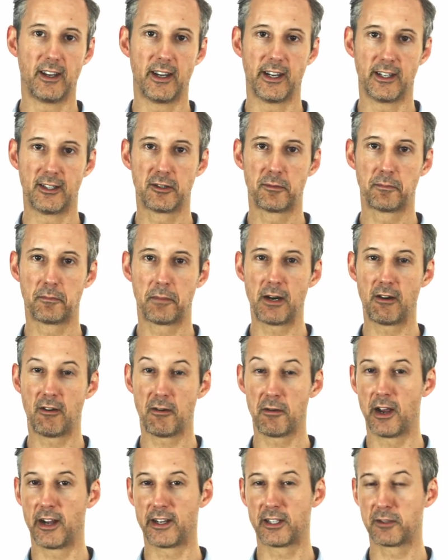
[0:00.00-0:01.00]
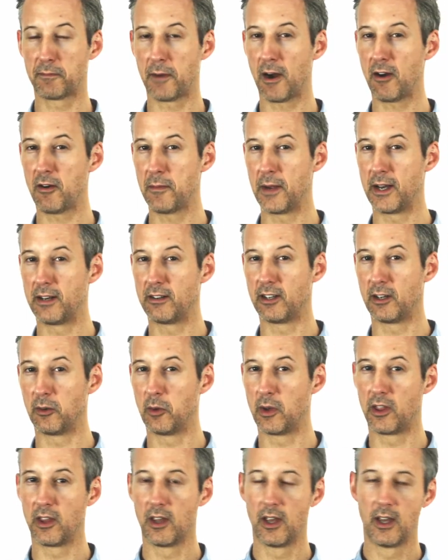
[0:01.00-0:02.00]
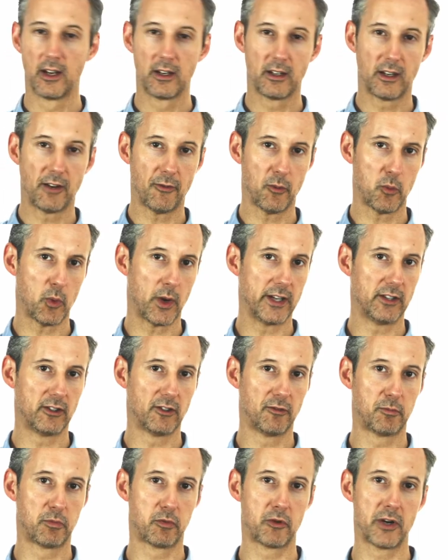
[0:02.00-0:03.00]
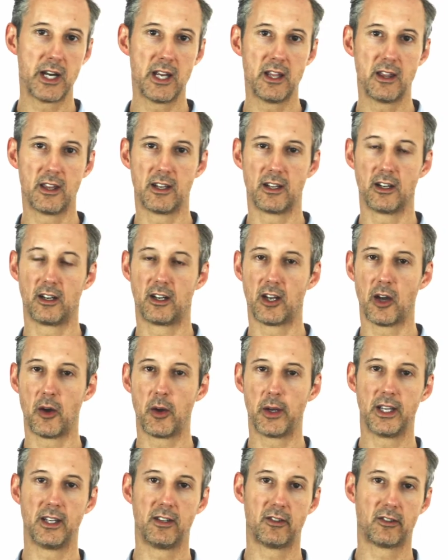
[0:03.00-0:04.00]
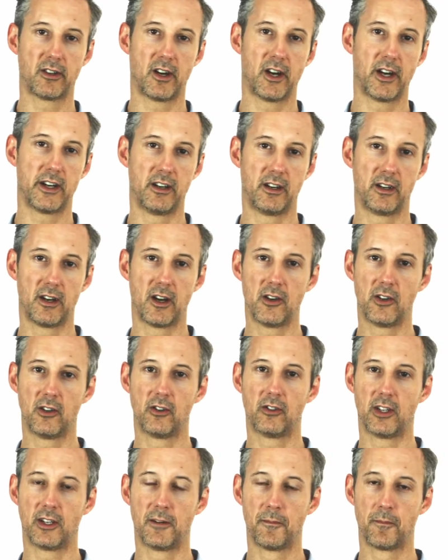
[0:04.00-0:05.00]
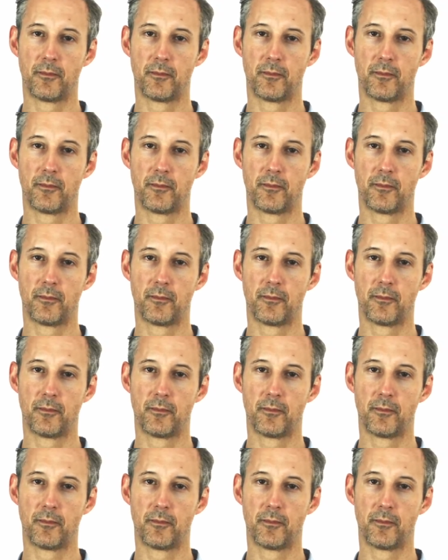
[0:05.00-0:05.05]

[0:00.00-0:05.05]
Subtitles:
experimenting with different ways of breathing and going inside and noticing.